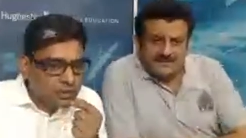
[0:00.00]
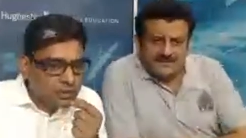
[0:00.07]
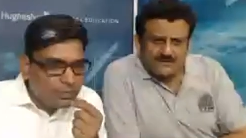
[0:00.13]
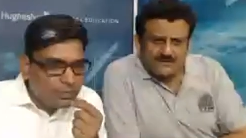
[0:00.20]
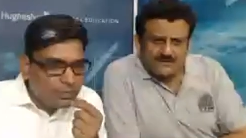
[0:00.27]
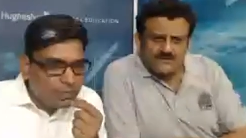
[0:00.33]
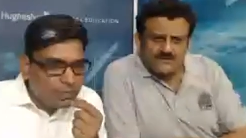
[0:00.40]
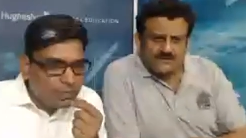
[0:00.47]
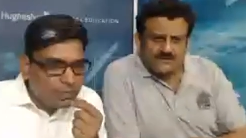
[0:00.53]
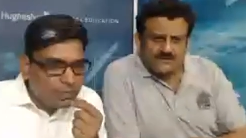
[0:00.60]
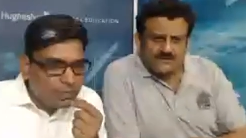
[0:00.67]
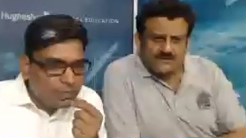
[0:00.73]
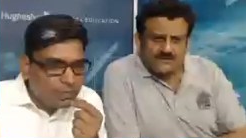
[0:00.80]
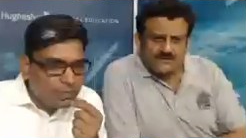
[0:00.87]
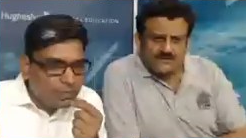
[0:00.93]
Speaker 1: let me see.
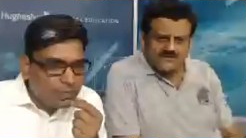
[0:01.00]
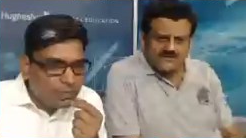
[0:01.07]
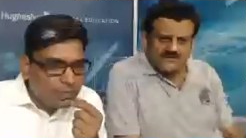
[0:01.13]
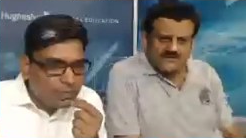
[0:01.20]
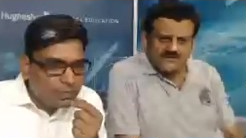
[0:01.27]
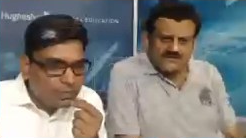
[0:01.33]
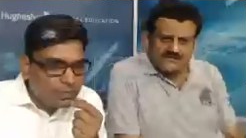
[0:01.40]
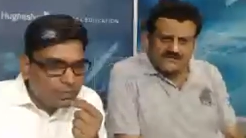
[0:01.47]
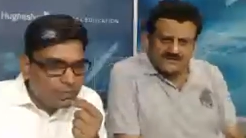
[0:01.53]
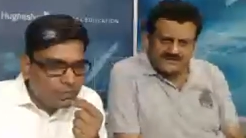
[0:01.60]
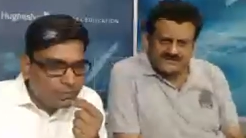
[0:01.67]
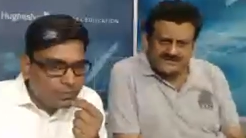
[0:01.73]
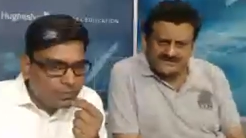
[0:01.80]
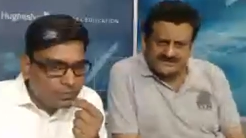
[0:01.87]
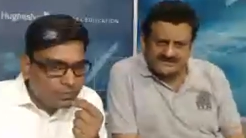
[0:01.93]
It's a
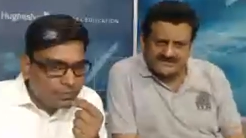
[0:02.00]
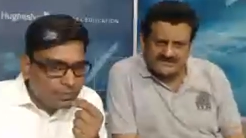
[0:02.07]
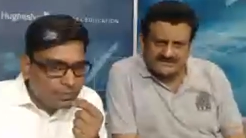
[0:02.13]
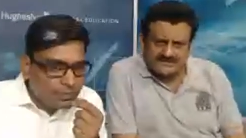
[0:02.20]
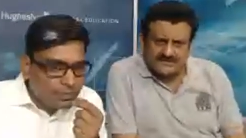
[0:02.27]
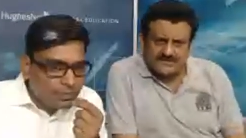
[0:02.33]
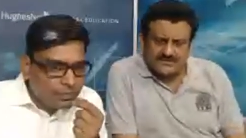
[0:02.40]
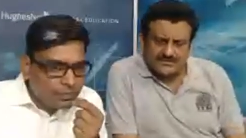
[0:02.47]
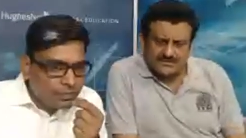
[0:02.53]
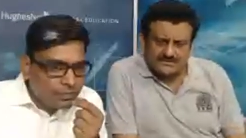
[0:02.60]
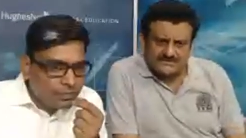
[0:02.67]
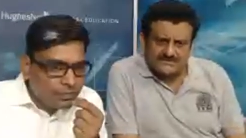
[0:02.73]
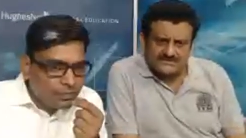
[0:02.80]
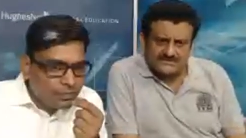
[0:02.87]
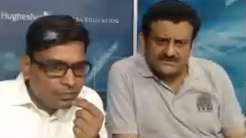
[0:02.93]
recognized
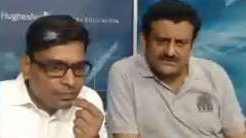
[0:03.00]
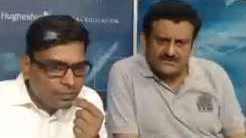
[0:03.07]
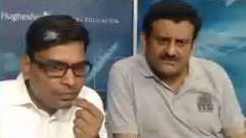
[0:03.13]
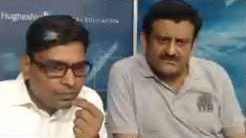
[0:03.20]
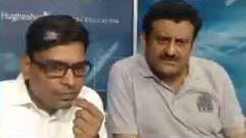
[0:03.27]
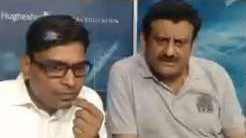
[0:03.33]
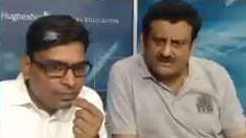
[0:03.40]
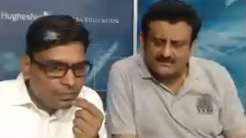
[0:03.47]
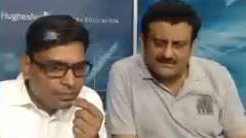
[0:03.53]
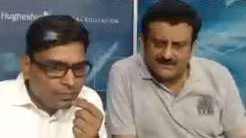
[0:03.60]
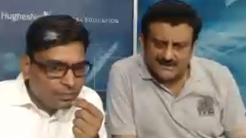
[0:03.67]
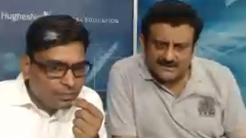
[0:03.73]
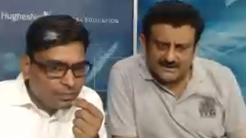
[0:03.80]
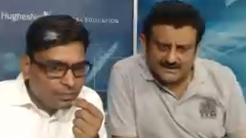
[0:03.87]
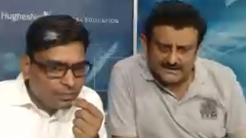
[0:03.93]
course, so
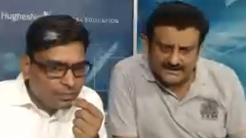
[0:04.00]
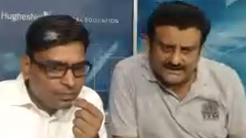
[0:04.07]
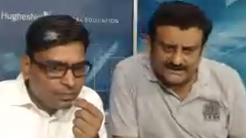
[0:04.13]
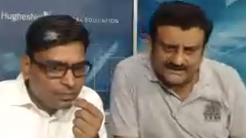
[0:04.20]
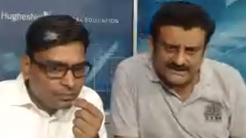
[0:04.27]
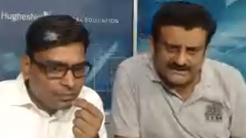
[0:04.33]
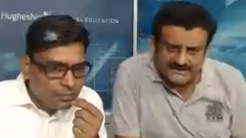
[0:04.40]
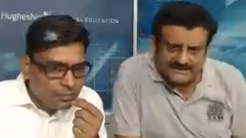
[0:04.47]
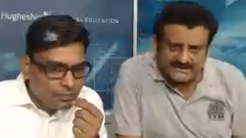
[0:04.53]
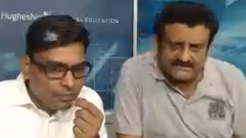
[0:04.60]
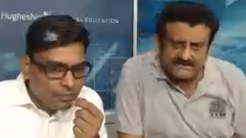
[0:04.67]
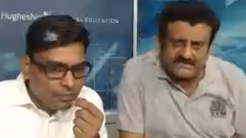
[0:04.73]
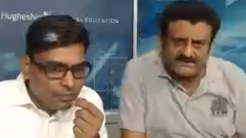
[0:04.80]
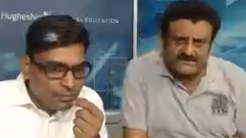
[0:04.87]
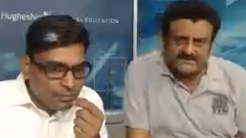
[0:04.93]

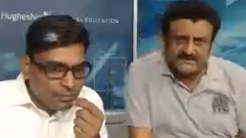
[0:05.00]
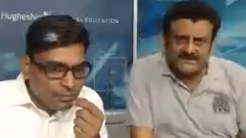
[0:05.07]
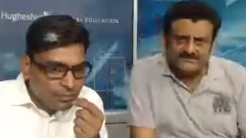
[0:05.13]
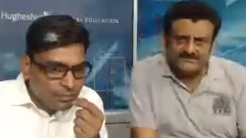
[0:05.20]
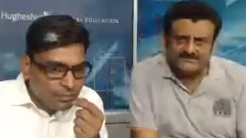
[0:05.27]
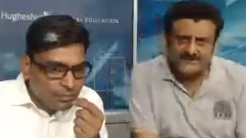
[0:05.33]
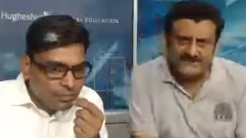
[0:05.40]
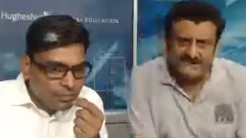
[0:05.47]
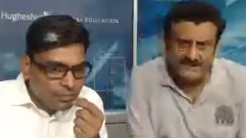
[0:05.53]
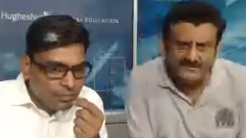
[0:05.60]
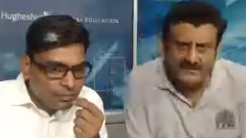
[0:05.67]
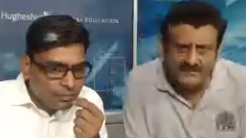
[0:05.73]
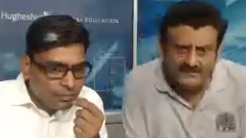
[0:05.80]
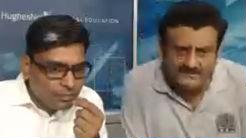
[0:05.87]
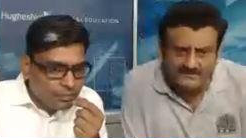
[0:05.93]
I think you will have to
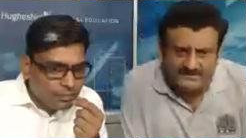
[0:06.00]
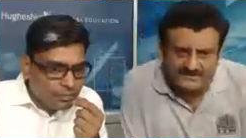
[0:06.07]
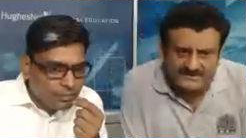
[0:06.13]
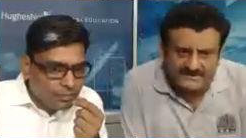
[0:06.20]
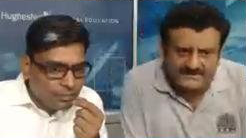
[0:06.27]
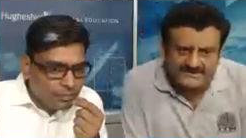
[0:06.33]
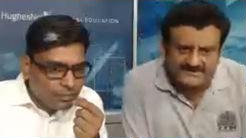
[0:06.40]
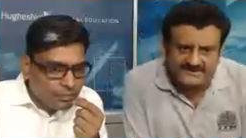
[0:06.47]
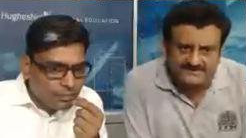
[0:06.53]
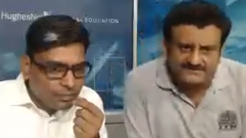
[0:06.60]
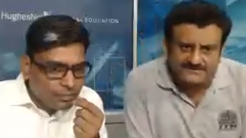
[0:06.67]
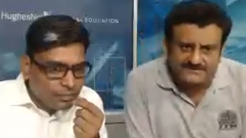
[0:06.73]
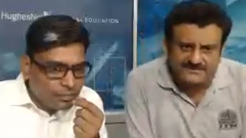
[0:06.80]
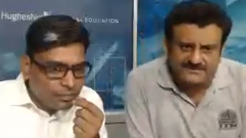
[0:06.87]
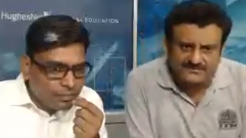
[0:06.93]
elaborate a bit.
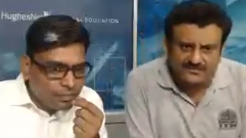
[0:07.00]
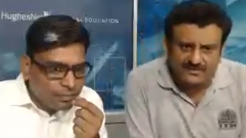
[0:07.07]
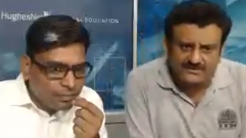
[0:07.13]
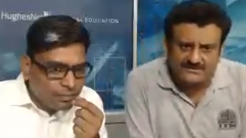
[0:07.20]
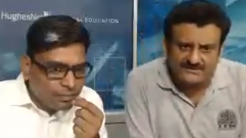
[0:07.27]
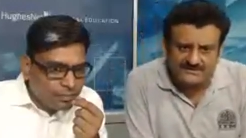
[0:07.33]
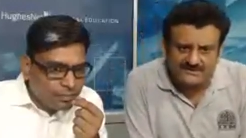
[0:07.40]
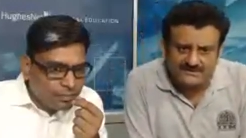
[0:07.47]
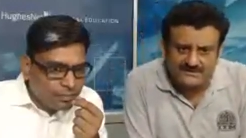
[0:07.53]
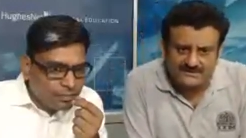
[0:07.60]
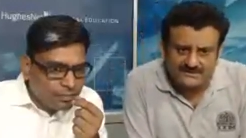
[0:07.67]
Accept what?